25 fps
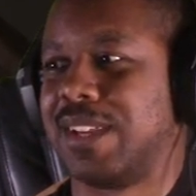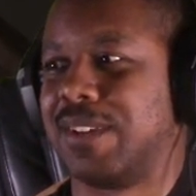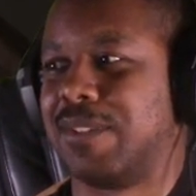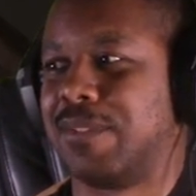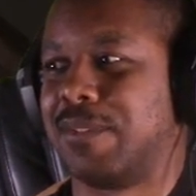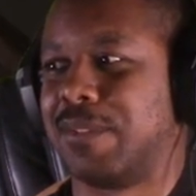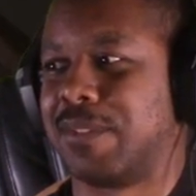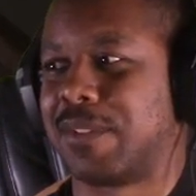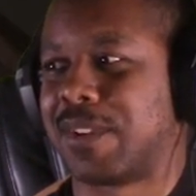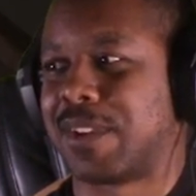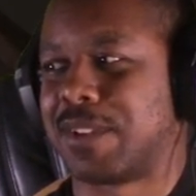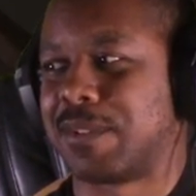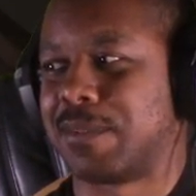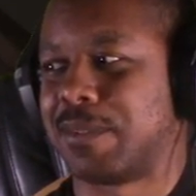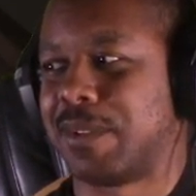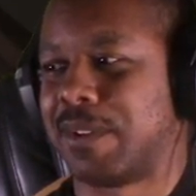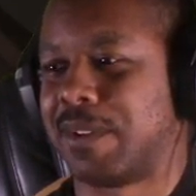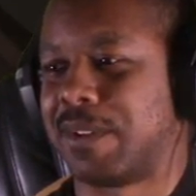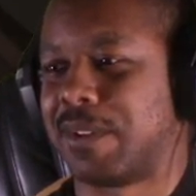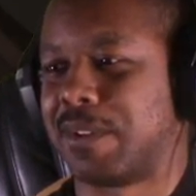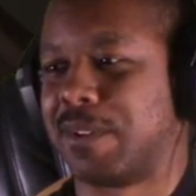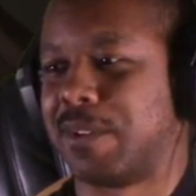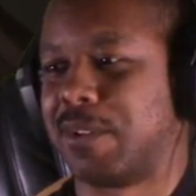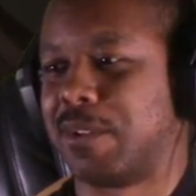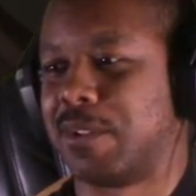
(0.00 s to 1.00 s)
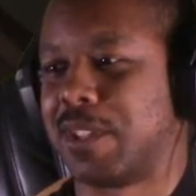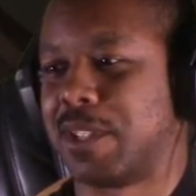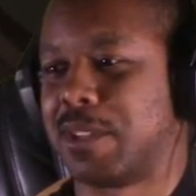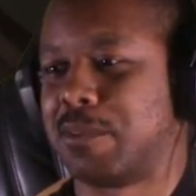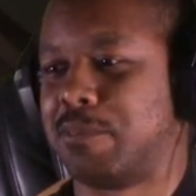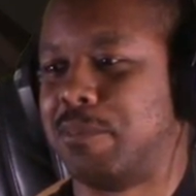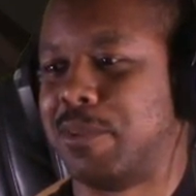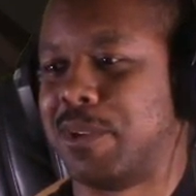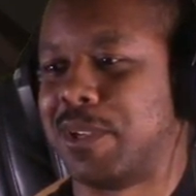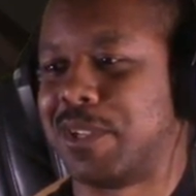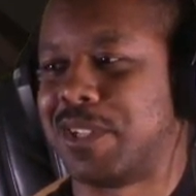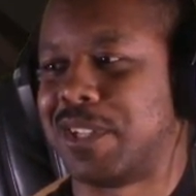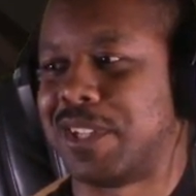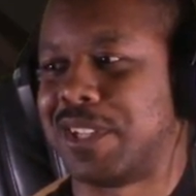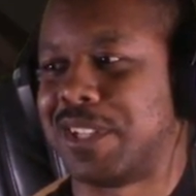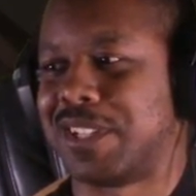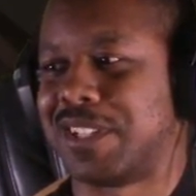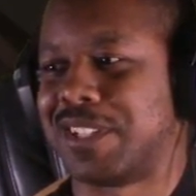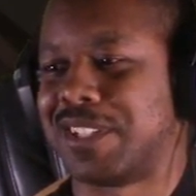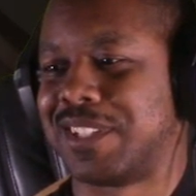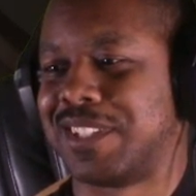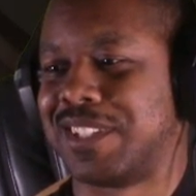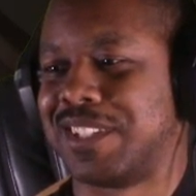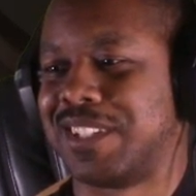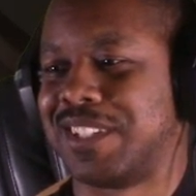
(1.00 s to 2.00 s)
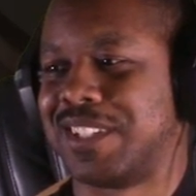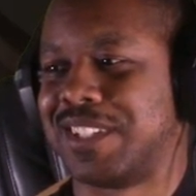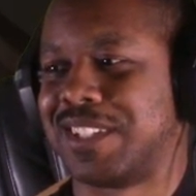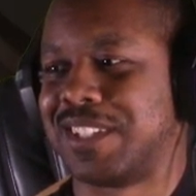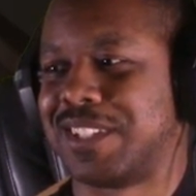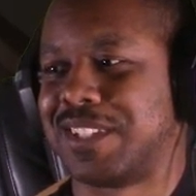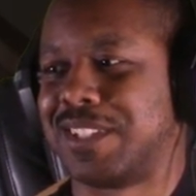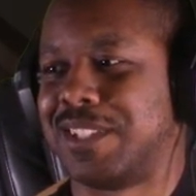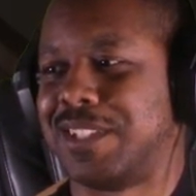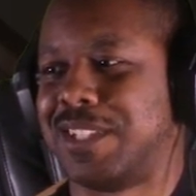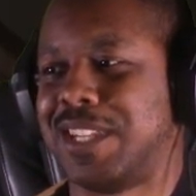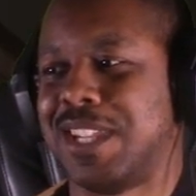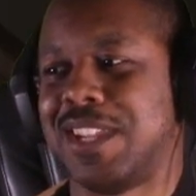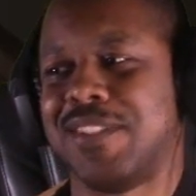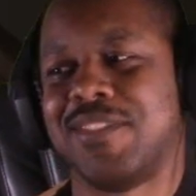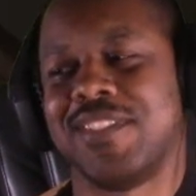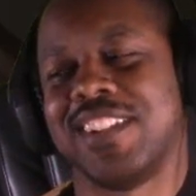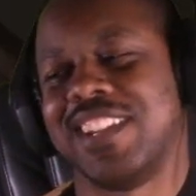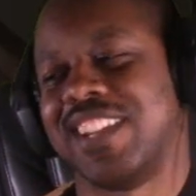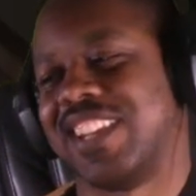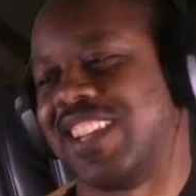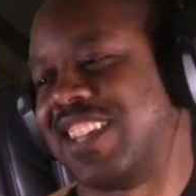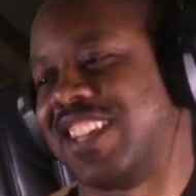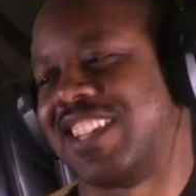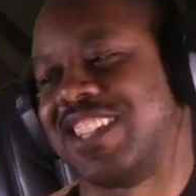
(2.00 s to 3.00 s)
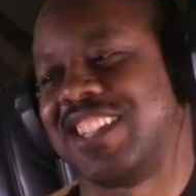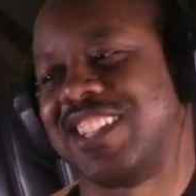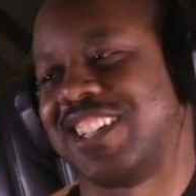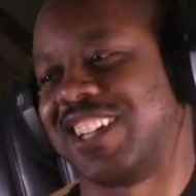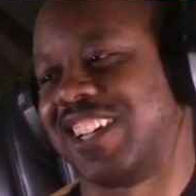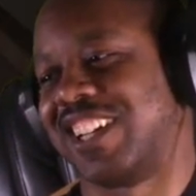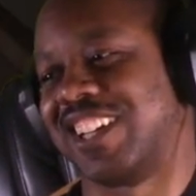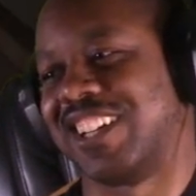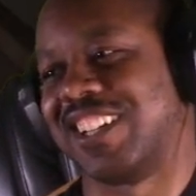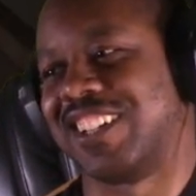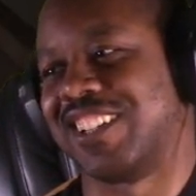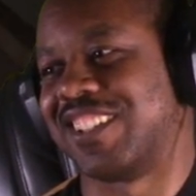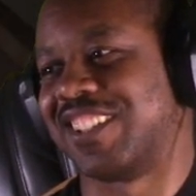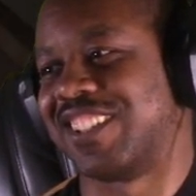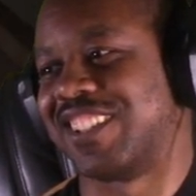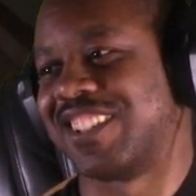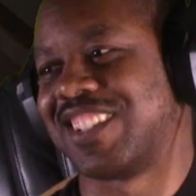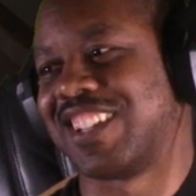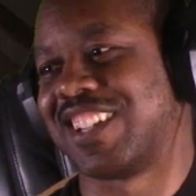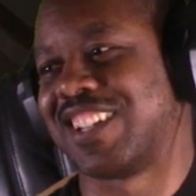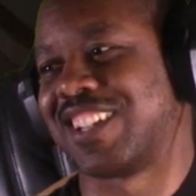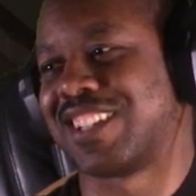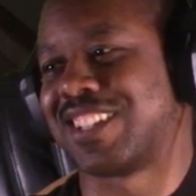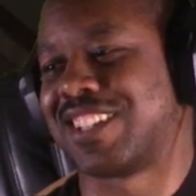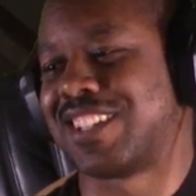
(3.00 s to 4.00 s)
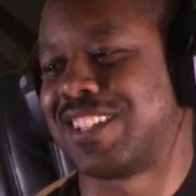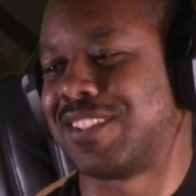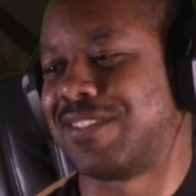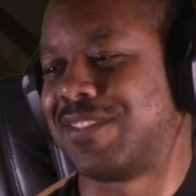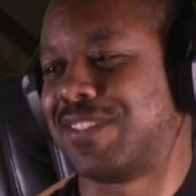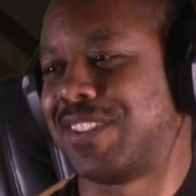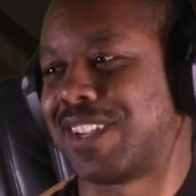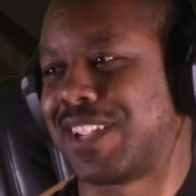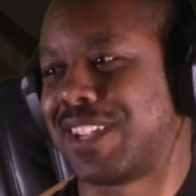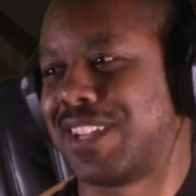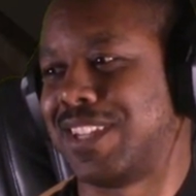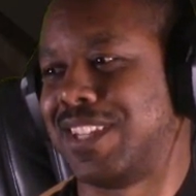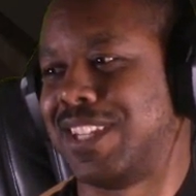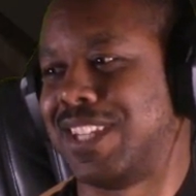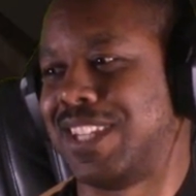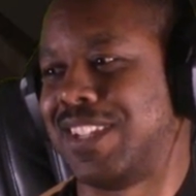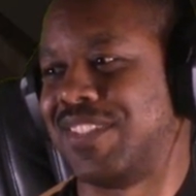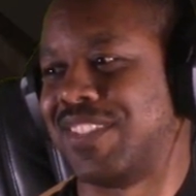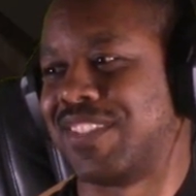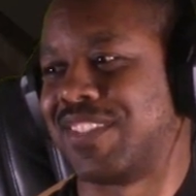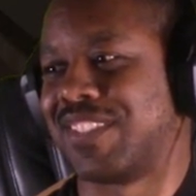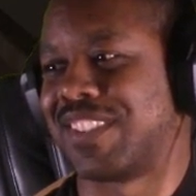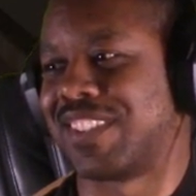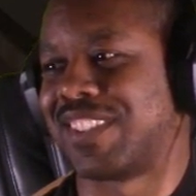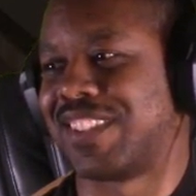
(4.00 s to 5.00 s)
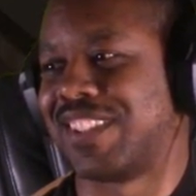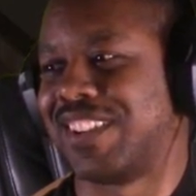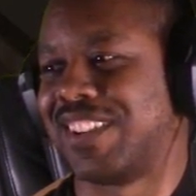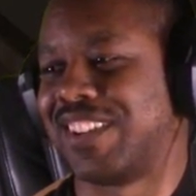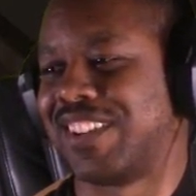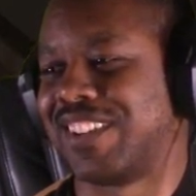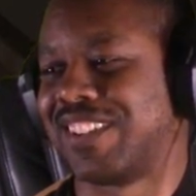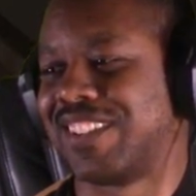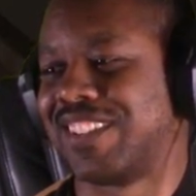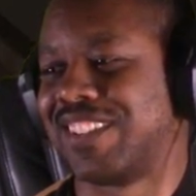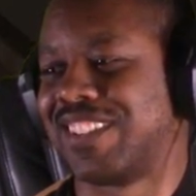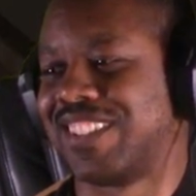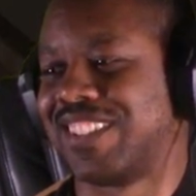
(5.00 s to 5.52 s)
Because we already know who this bitch is. Demon child. This is like a fucking demon right there.